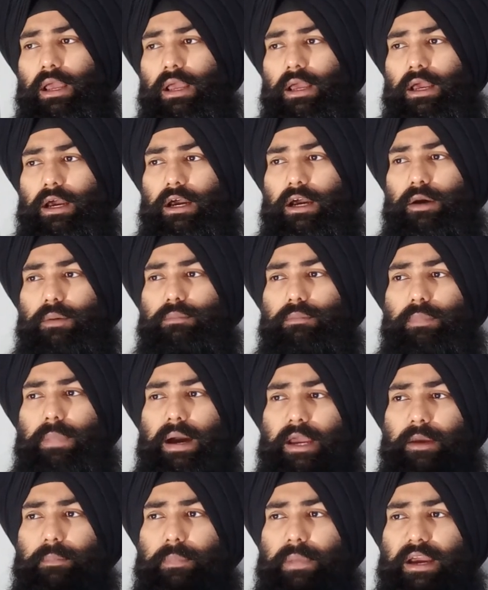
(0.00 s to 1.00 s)

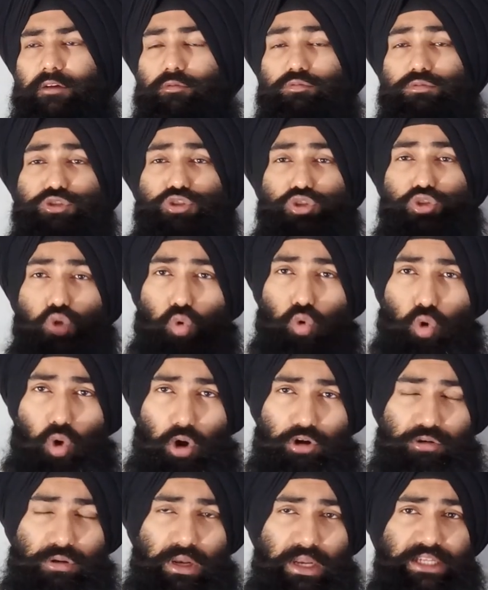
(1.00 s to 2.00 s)
by so-called
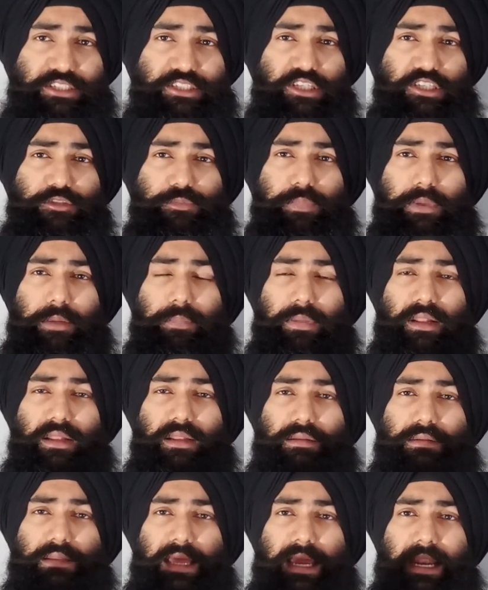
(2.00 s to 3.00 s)
religious people
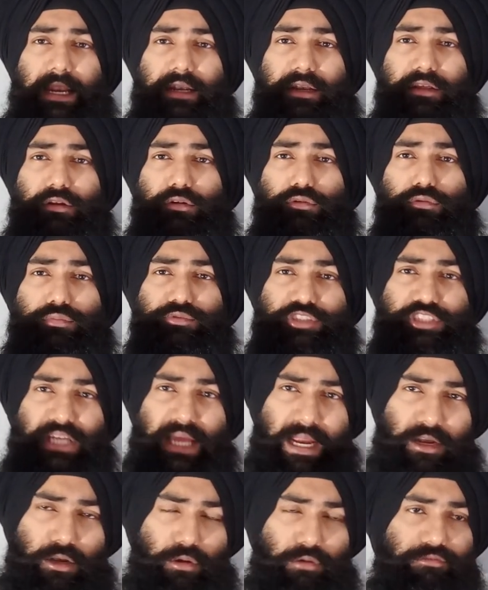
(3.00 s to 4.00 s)
that, you know,
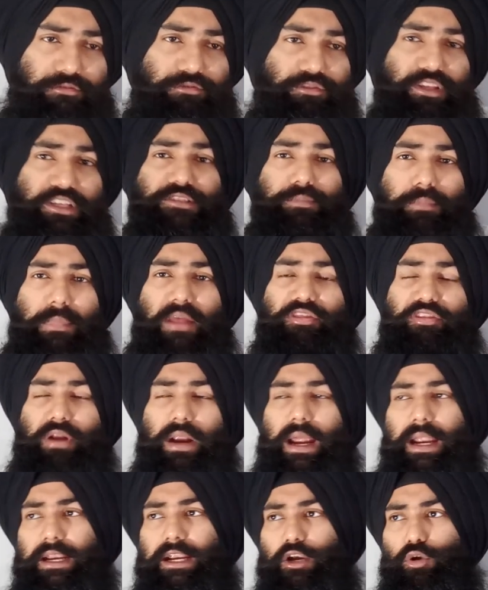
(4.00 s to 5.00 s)
chant of this mantra
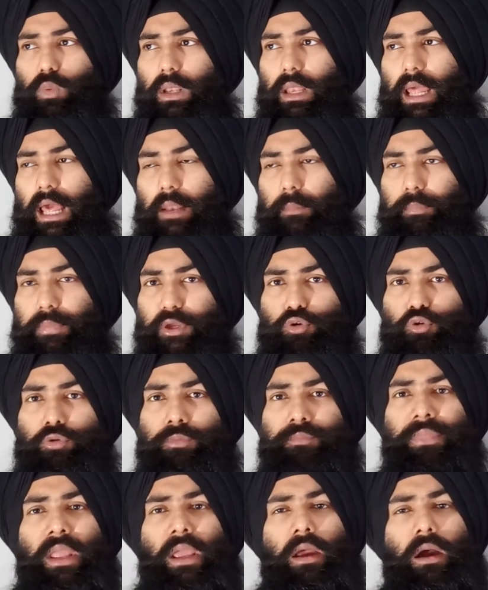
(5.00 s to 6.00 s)
and it will help you,
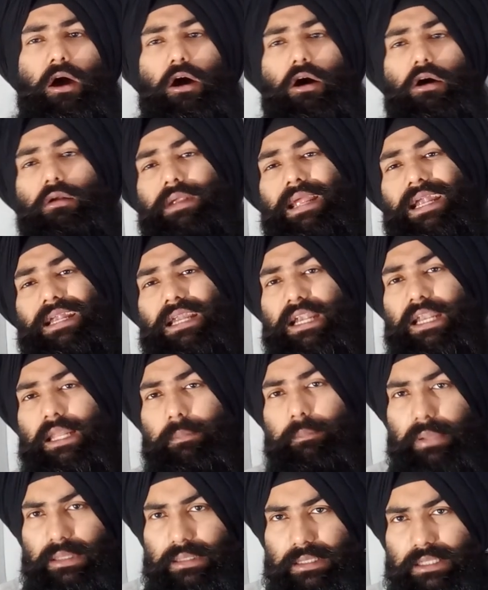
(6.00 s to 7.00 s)
or get a dip
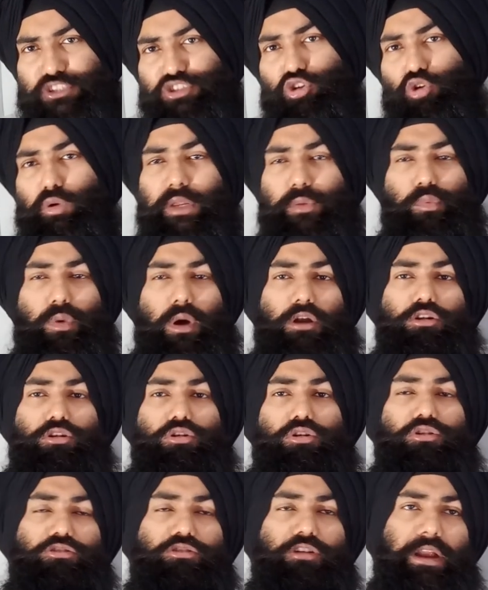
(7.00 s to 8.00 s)
in this holy water,
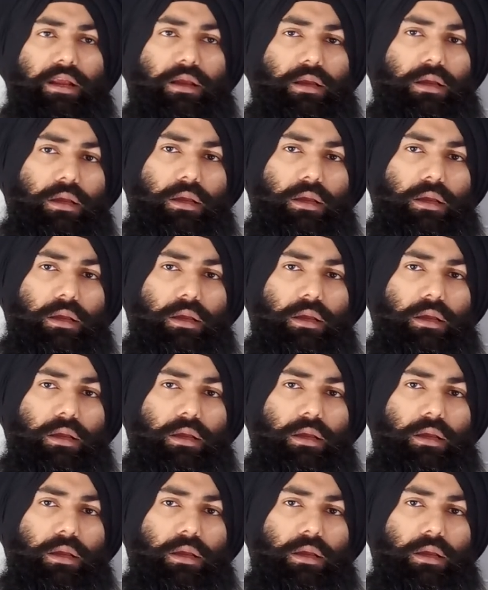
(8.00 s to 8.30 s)
or drink